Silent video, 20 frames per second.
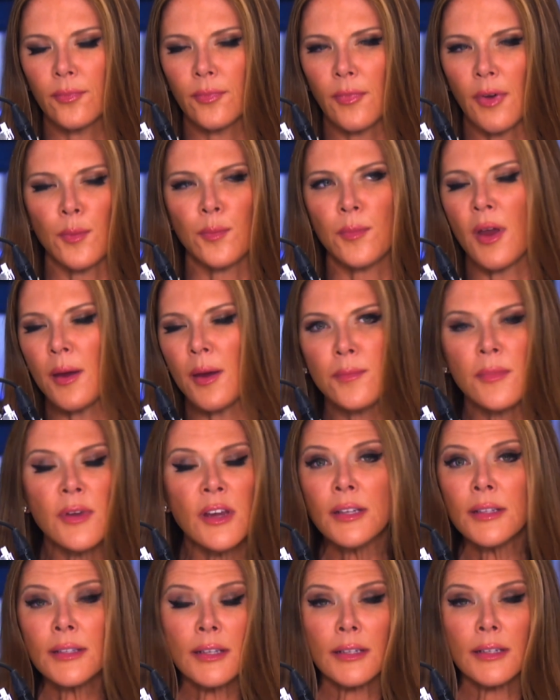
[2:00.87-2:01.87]
it
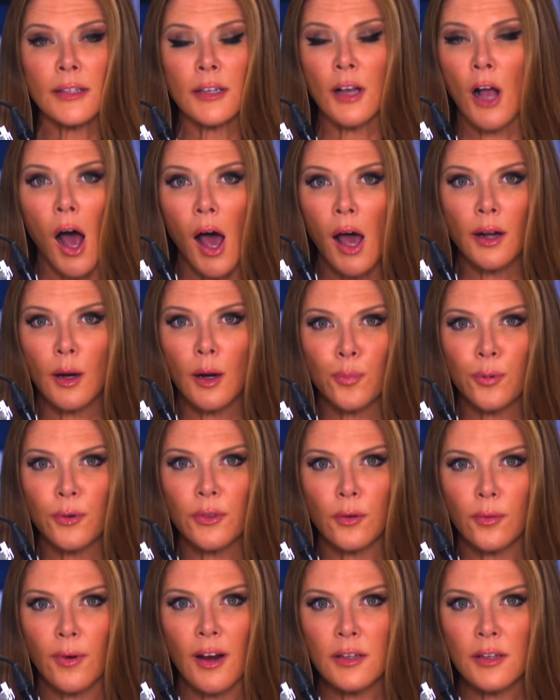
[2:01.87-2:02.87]
means it's caught up with
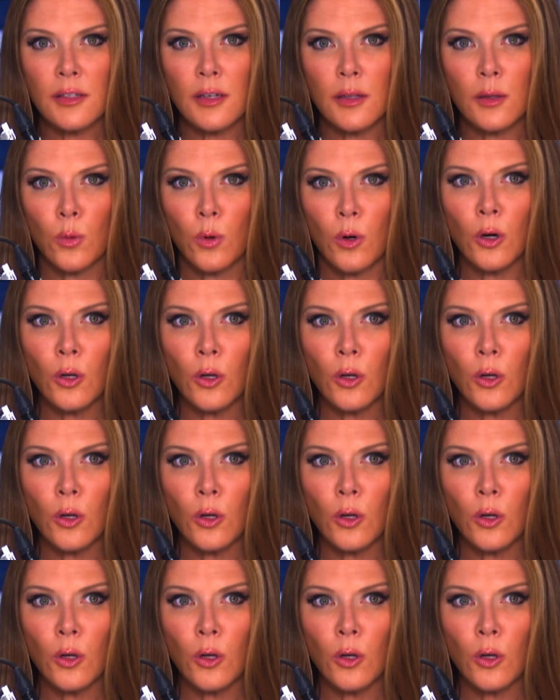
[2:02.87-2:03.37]
the rest of the world,